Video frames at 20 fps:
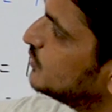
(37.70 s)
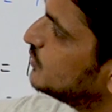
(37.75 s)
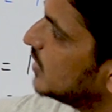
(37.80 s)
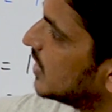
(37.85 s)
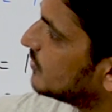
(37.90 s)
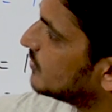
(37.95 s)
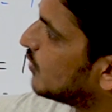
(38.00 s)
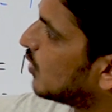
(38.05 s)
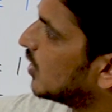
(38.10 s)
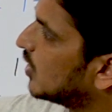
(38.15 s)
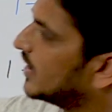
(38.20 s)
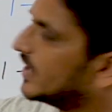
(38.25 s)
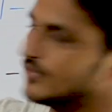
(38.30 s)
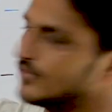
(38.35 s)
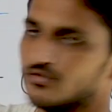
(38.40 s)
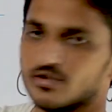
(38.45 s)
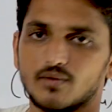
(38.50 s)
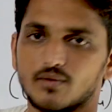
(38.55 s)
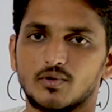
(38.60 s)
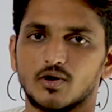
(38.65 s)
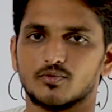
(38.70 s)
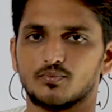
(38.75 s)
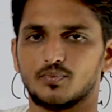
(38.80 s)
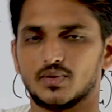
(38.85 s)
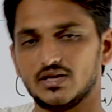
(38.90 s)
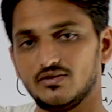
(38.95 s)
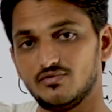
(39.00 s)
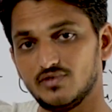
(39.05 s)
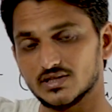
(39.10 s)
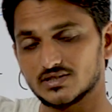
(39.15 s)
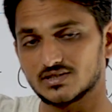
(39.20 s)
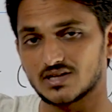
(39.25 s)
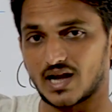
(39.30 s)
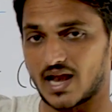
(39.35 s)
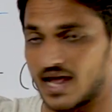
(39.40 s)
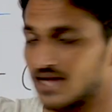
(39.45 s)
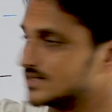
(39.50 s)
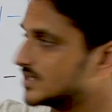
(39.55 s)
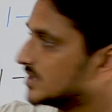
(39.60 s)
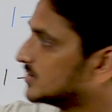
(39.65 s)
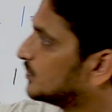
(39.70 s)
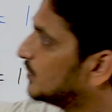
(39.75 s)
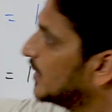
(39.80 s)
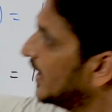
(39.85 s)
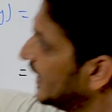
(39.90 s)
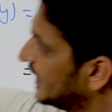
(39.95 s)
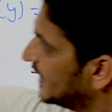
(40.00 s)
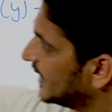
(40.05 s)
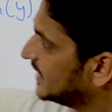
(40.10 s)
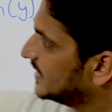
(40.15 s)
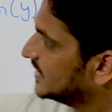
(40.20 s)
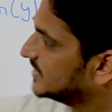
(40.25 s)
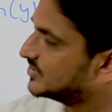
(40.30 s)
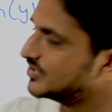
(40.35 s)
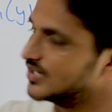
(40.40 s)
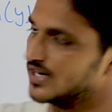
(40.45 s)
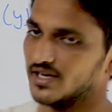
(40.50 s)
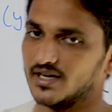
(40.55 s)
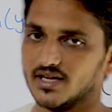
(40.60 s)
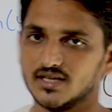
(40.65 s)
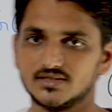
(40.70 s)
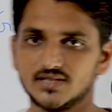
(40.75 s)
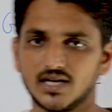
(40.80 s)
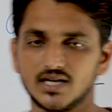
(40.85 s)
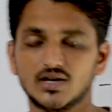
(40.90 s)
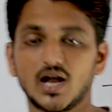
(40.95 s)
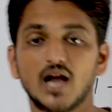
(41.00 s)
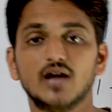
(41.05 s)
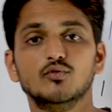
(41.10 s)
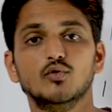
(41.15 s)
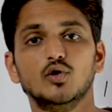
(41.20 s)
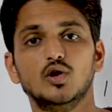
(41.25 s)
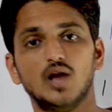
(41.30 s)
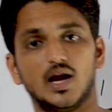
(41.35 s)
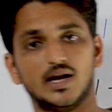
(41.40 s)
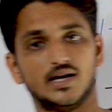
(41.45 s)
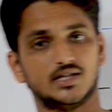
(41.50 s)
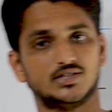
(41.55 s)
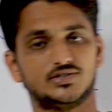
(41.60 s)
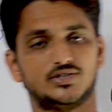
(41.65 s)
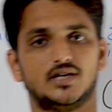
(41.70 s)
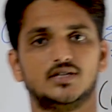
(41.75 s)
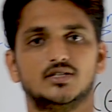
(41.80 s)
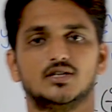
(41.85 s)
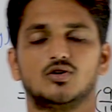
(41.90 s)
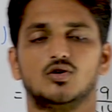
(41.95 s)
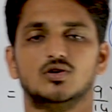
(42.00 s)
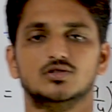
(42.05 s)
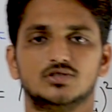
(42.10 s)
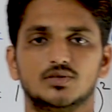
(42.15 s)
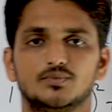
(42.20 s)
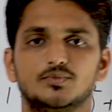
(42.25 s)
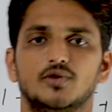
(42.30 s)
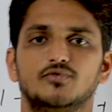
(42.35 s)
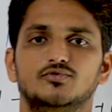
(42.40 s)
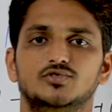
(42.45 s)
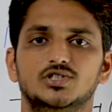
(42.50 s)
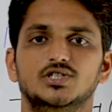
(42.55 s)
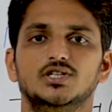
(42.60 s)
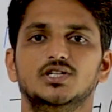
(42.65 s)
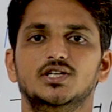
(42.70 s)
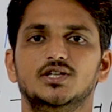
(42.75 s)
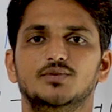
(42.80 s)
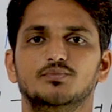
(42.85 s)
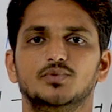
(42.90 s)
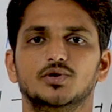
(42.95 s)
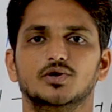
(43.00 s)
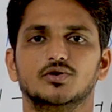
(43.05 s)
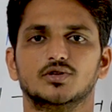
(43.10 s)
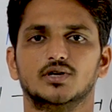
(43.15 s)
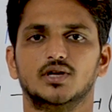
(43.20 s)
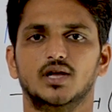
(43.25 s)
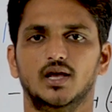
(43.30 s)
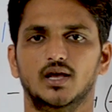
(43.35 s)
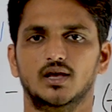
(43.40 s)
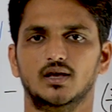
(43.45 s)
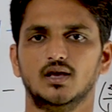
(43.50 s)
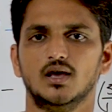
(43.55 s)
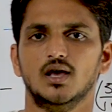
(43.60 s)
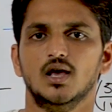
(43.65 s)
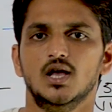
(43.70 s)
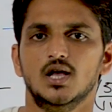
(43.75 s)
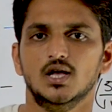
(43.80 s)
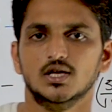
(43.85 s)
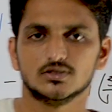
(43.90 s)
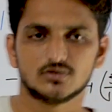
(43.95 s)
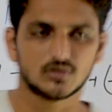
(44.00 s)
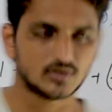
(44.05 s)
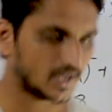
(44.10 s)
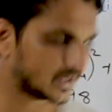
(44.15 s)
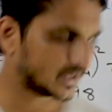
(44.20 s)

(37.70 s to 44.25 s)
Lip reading: we are following from our previous classes, play tennis data set, and we'll understand the concept of Gini impurity. So the